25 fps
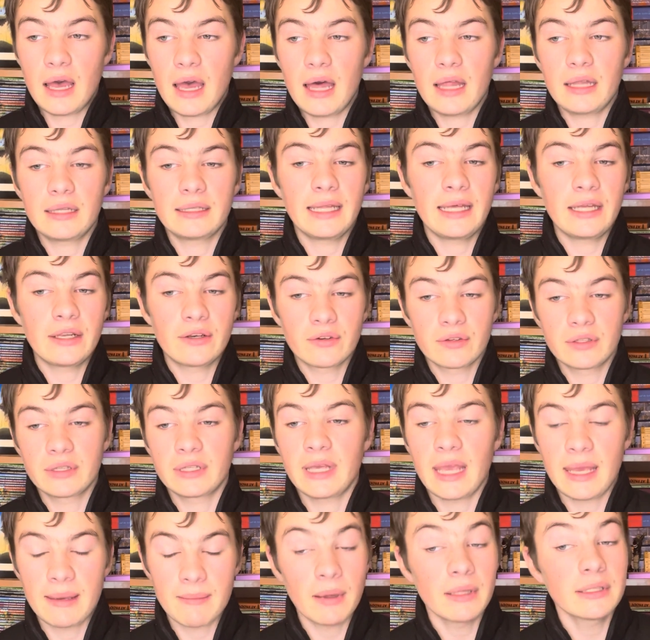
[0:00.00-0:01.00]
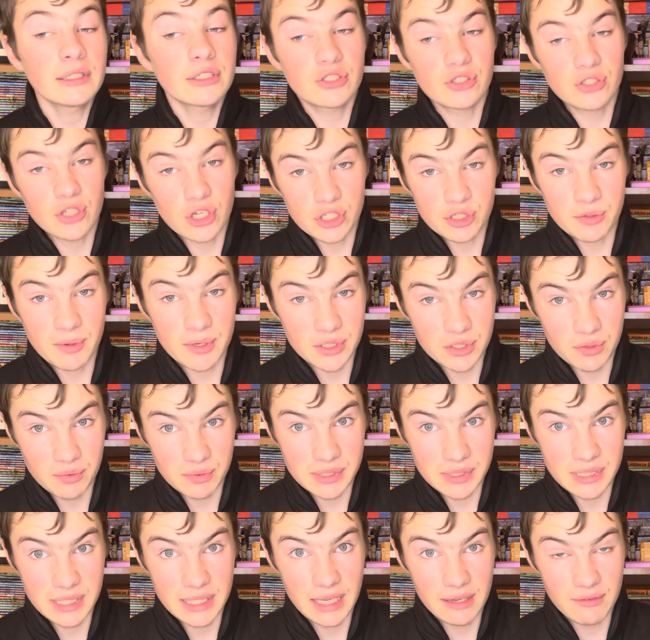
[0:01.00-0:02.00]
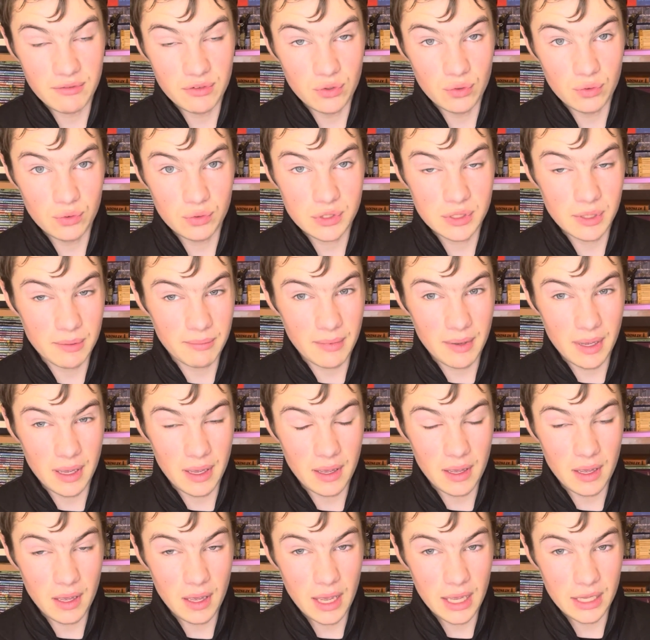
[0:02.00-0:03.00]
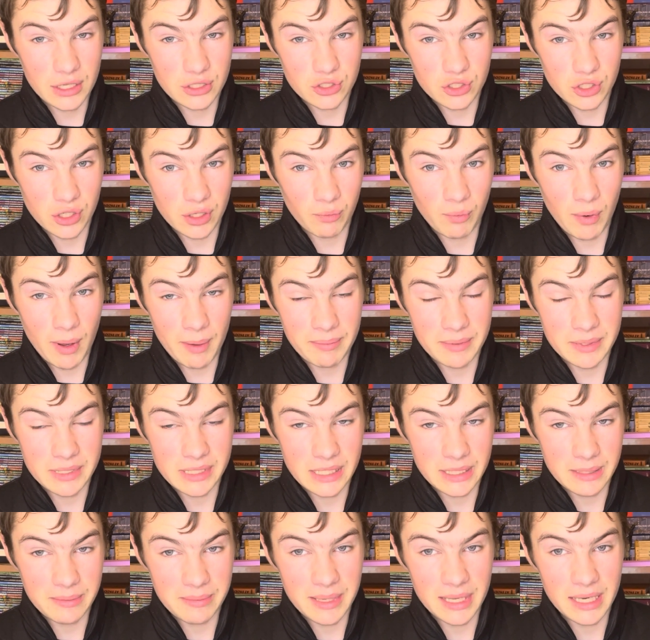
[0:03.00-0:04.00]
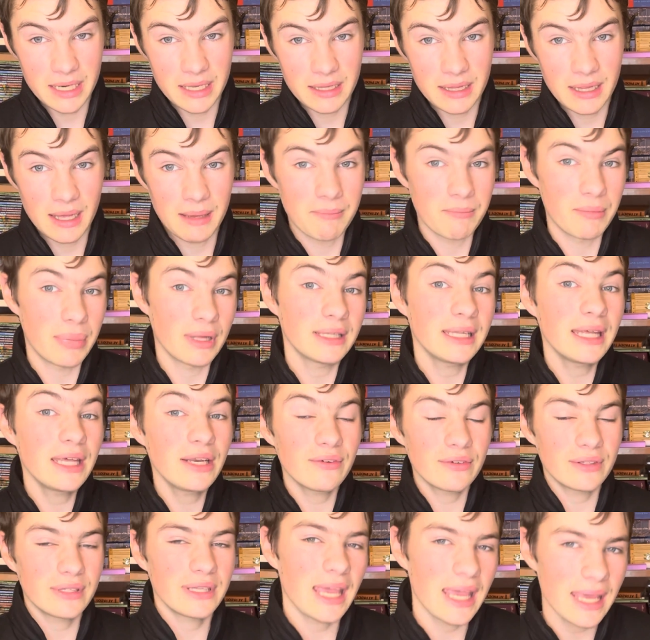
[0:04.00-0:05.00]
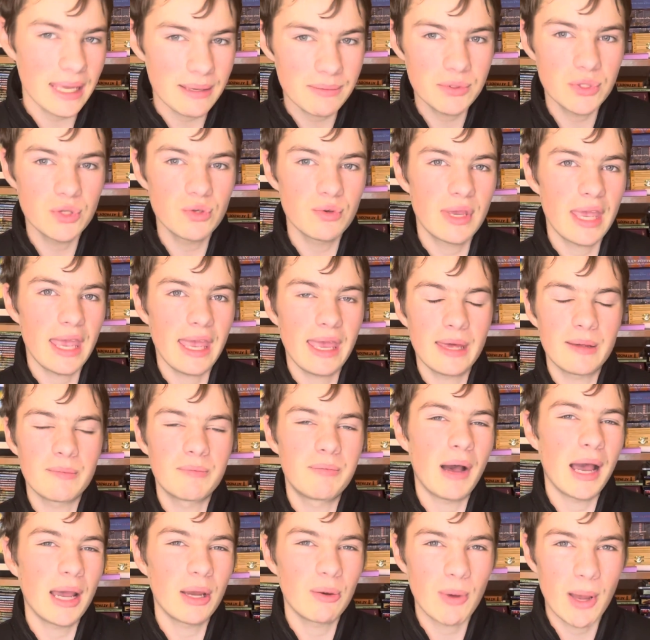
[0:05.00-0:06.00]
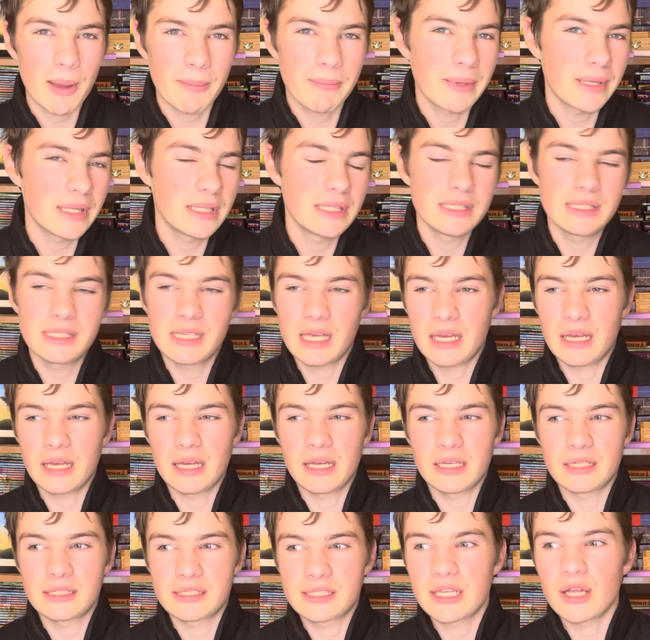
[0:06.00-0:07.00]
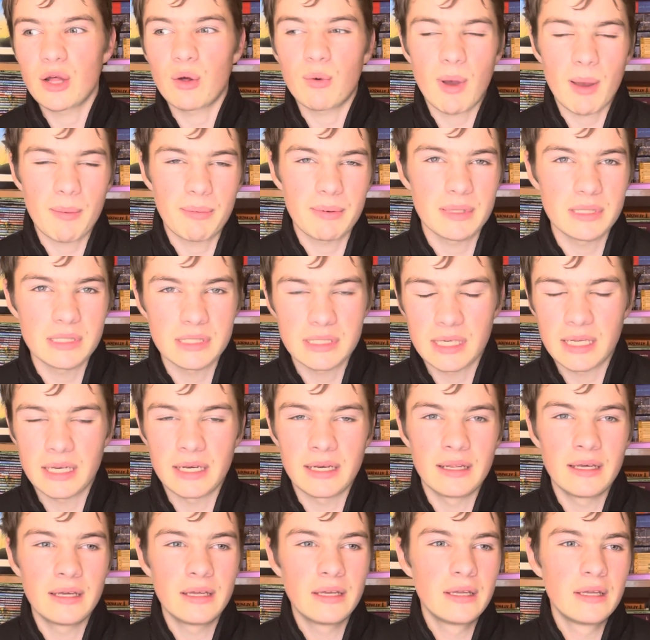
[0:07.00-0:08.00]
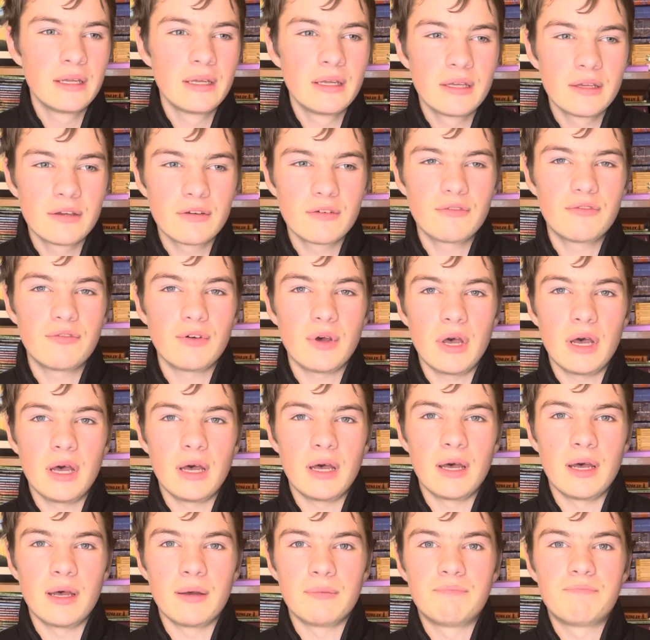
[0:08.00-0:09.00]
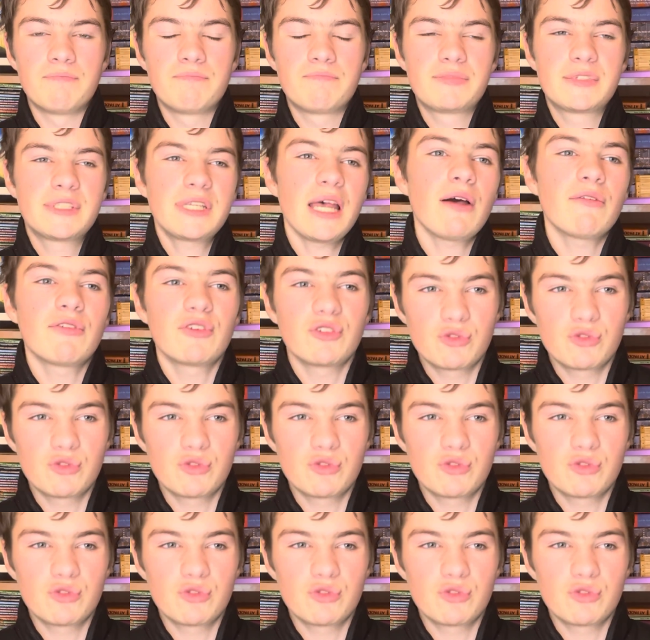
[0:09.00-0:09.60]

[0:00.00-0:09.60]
later in the game, unless your Dungeon Master wants to give you some extra weapons at the beginning of the game, but later in the game you can buy weapons, steal weapons, and salvage